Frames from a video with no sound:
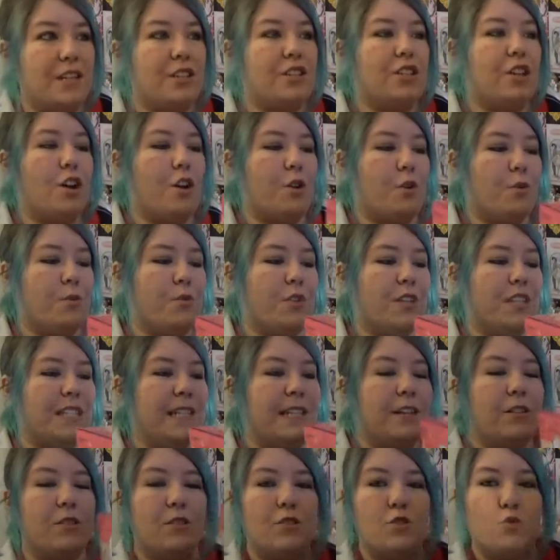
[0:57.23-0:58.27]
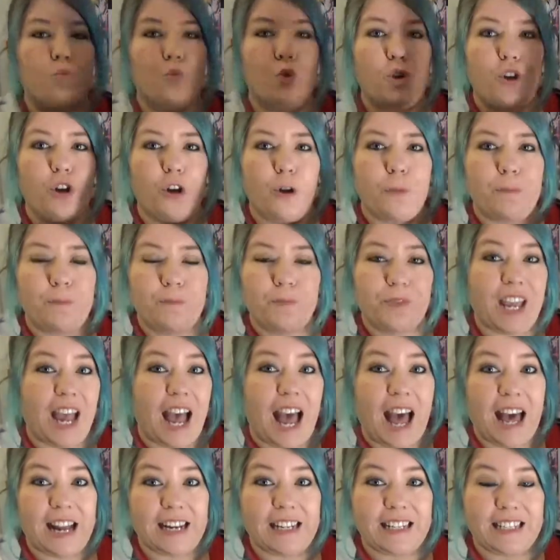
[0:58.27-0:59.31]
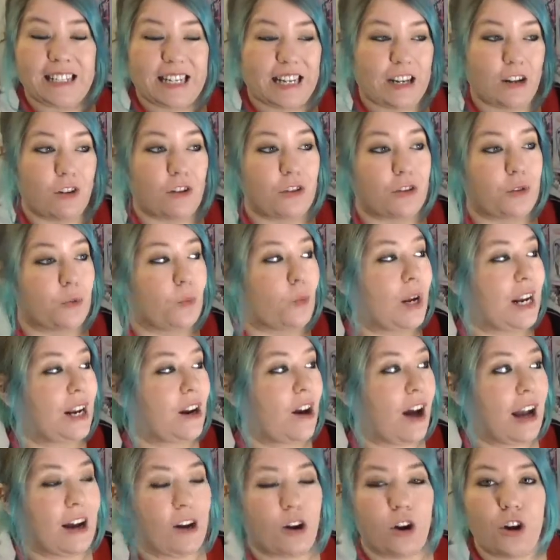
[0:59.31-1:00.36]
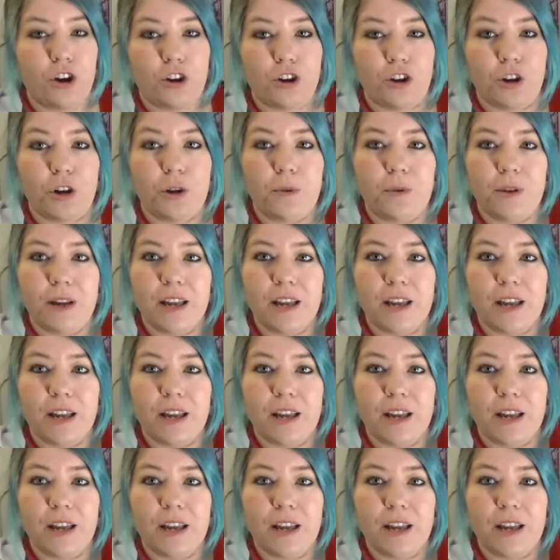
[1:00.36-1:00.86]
so the seals were unsealed when I got her,